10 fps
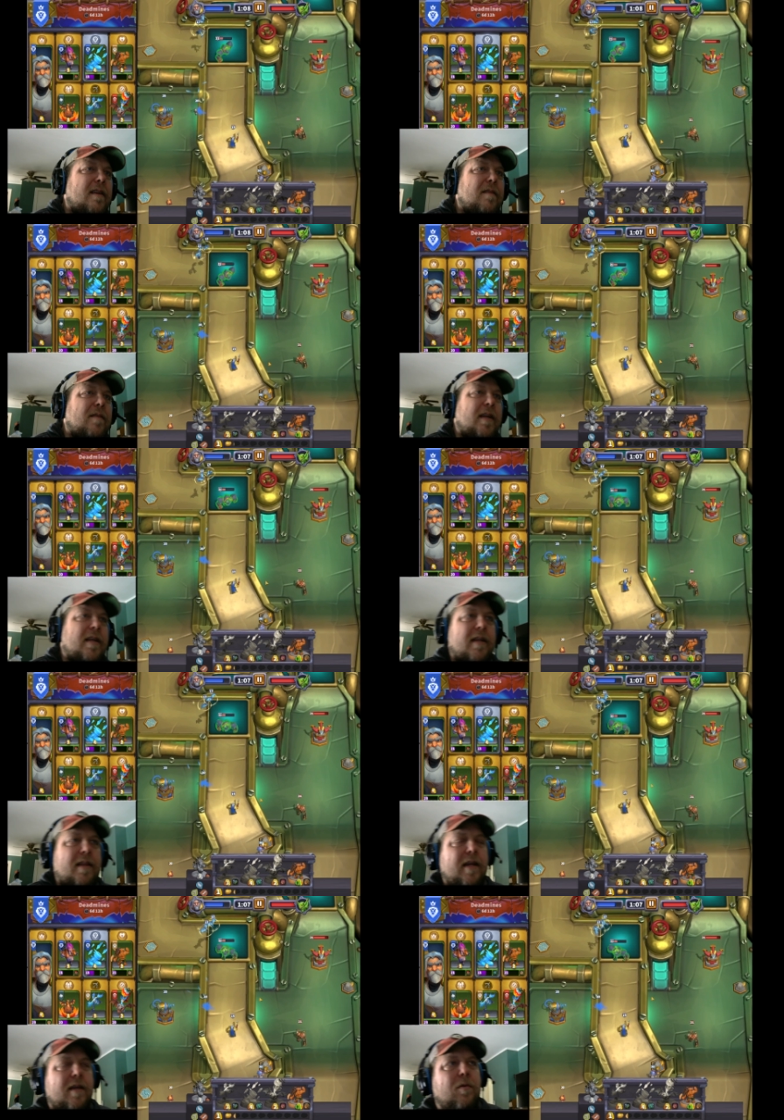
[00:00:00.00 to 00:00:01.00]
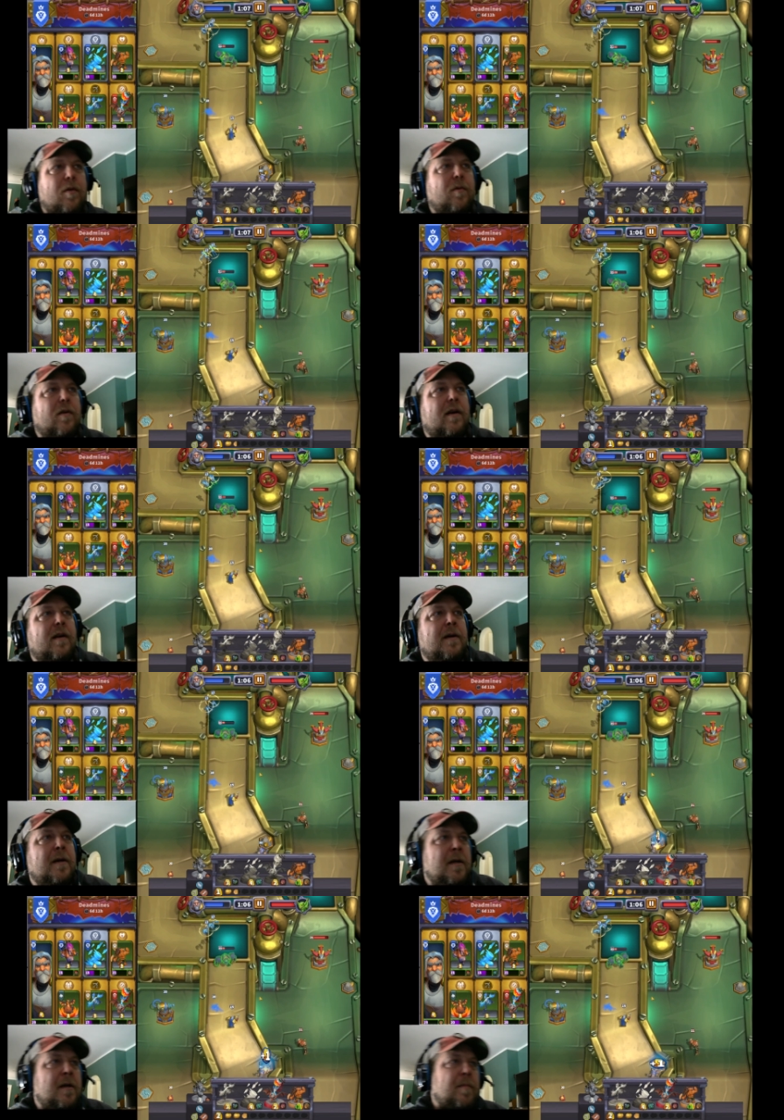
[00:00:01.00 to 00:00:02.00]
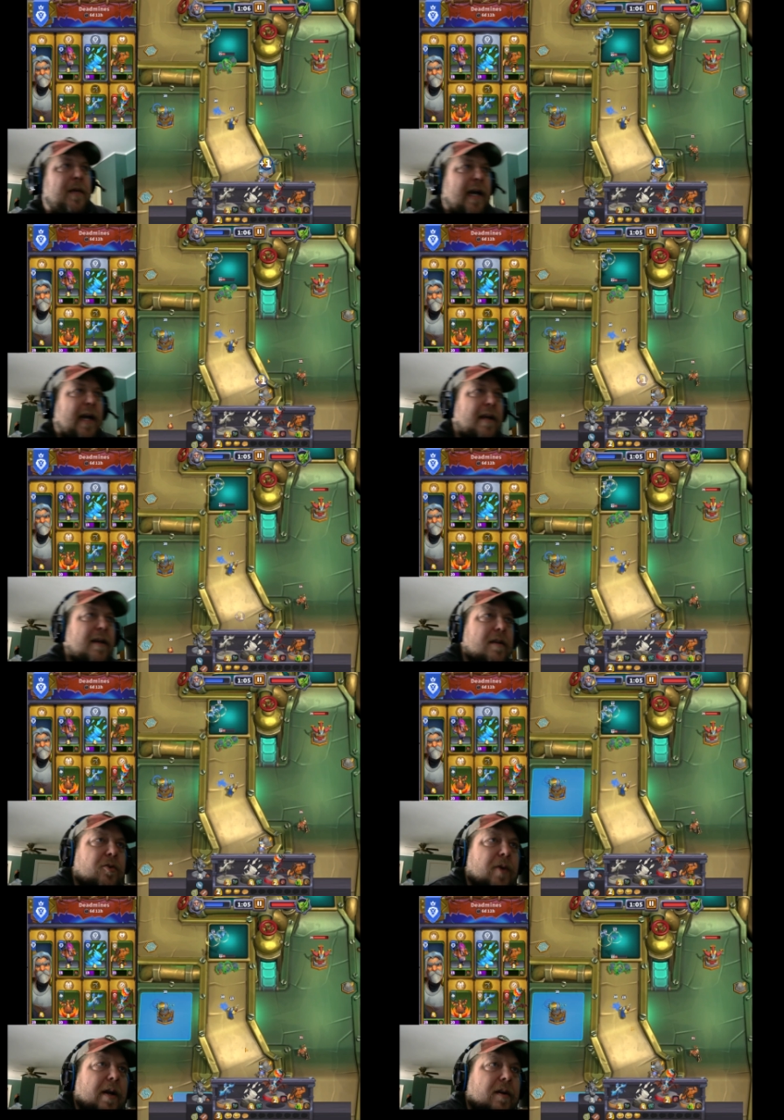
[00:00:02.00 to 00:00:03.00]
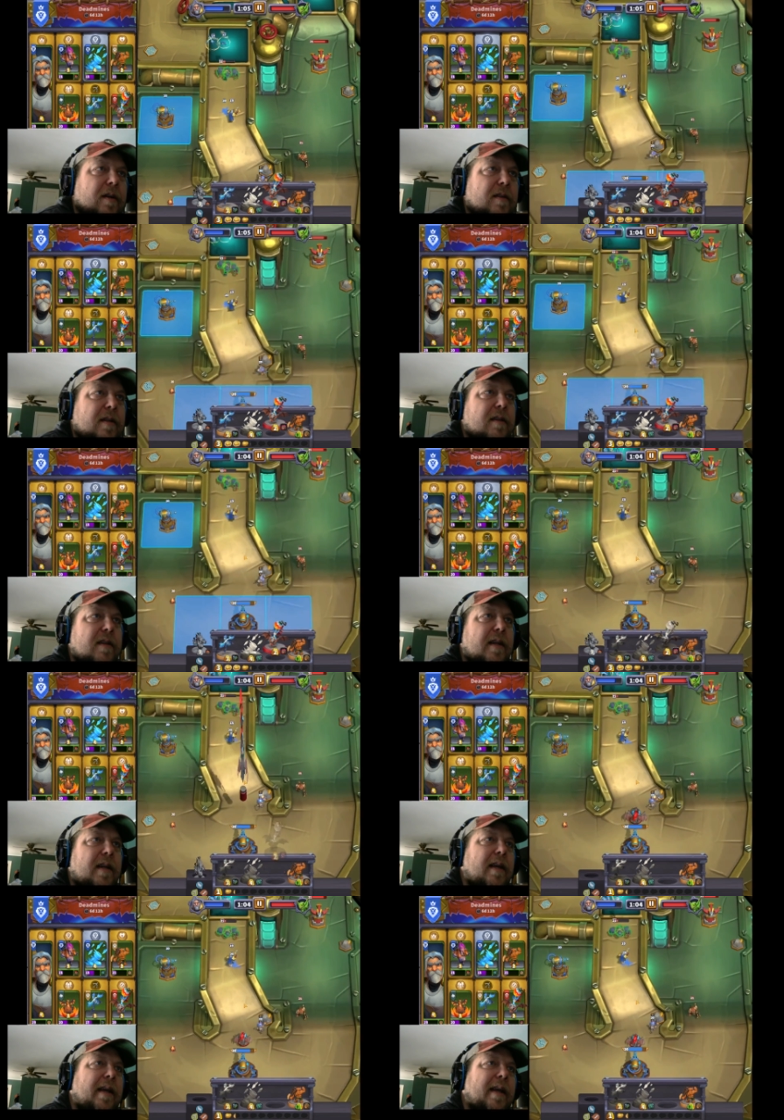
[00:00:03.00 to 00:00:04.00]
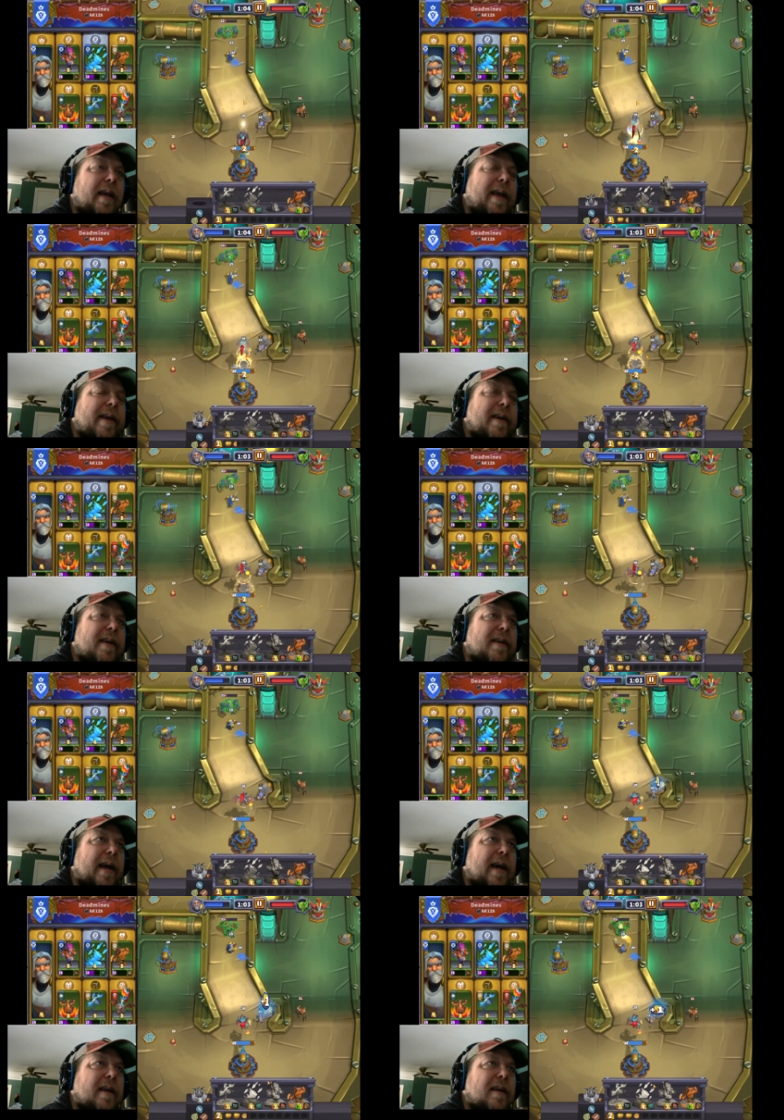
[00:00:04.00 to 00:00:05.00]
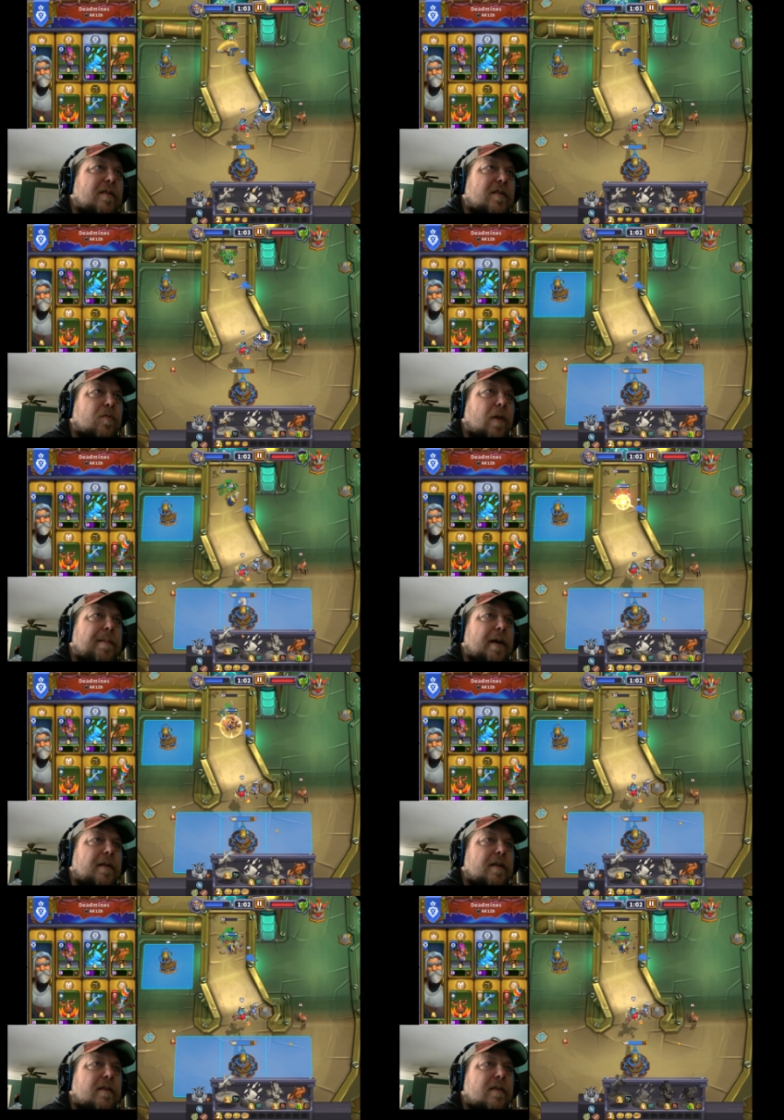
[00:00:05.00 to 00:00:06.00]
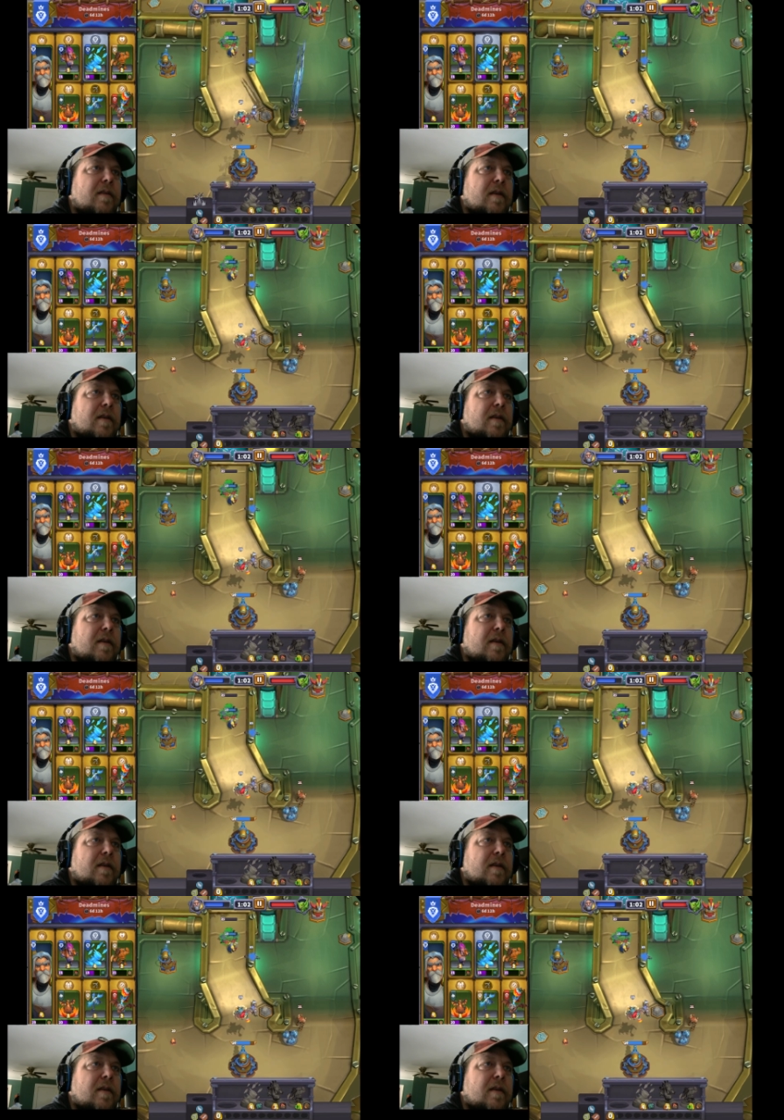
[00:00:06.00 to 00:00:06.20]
that Quillbore behind Shredder, because he does an AA attack and he'll just wipe out these